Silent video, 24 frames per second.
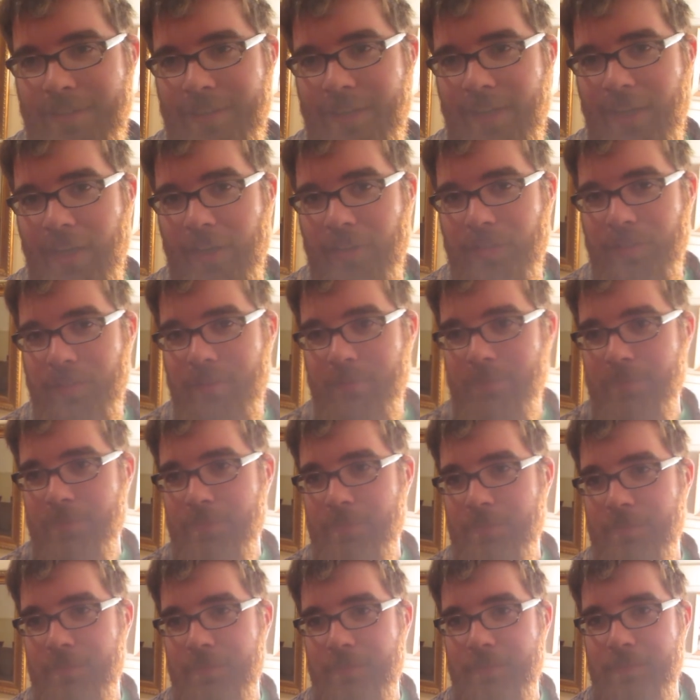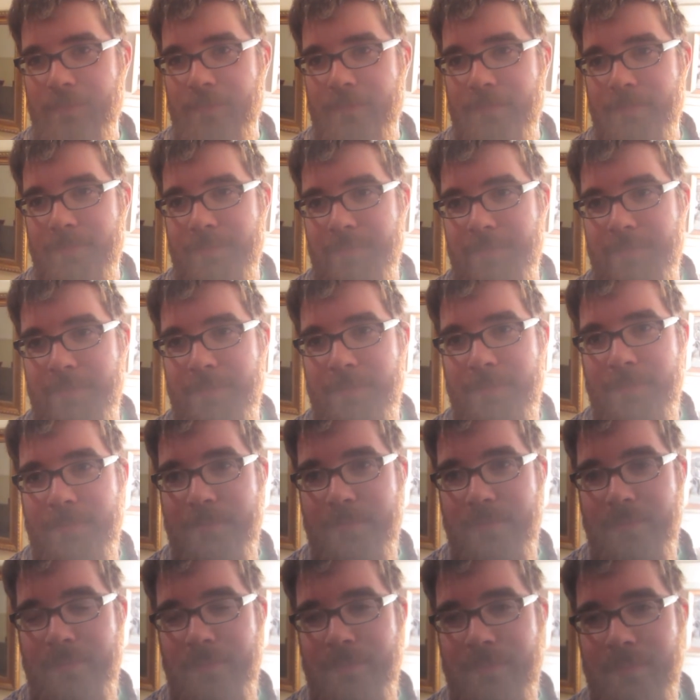cast.
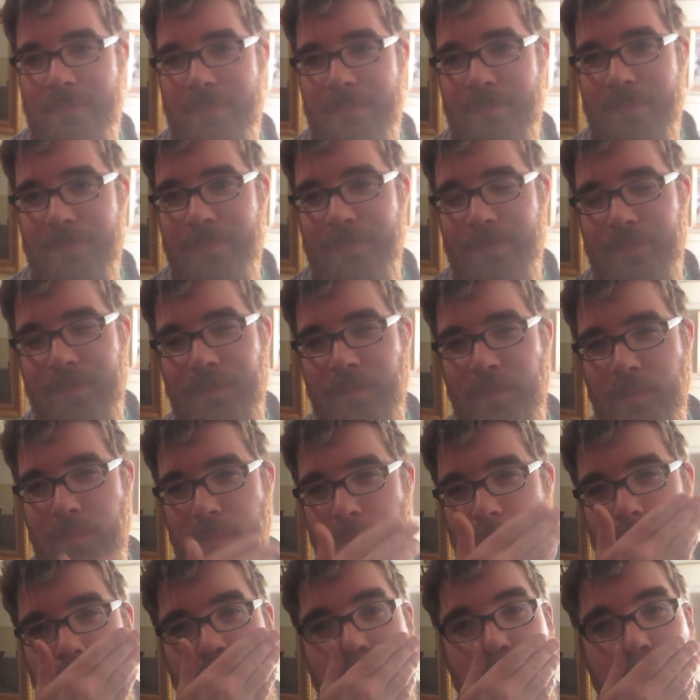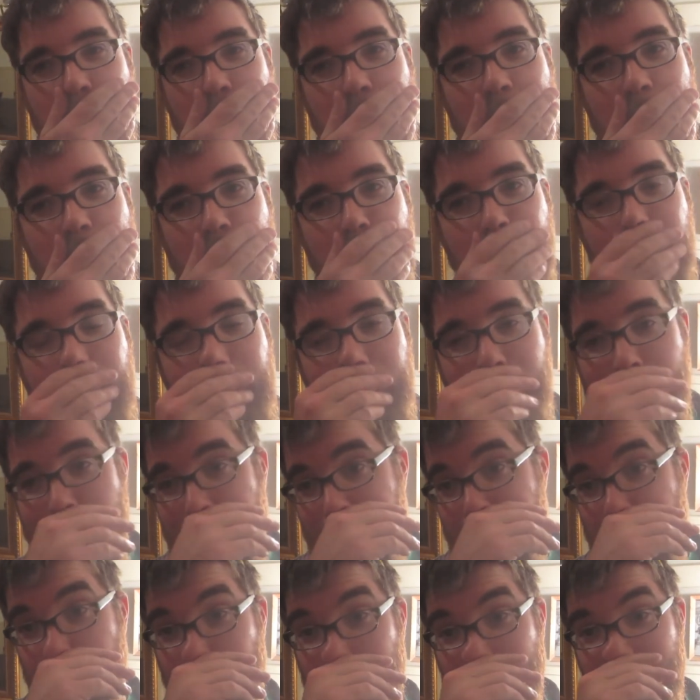But you're like in it most of all, so
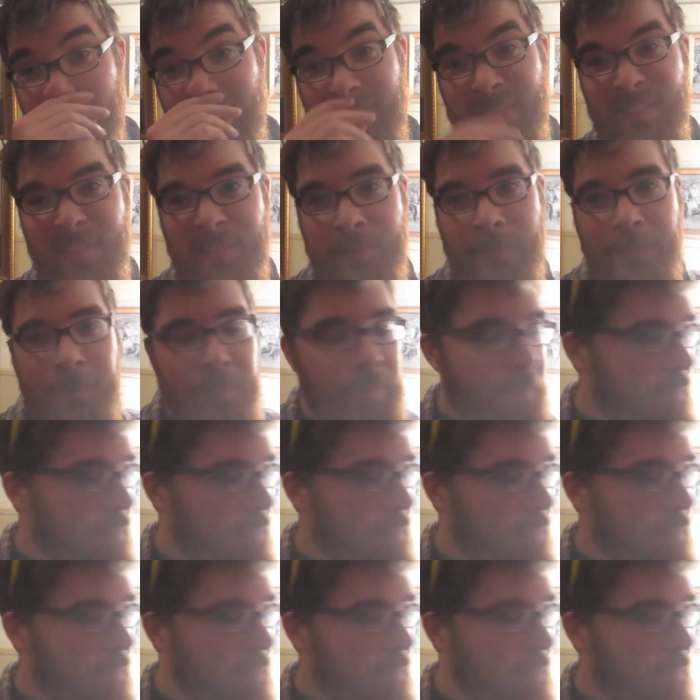wouldn't you be the star?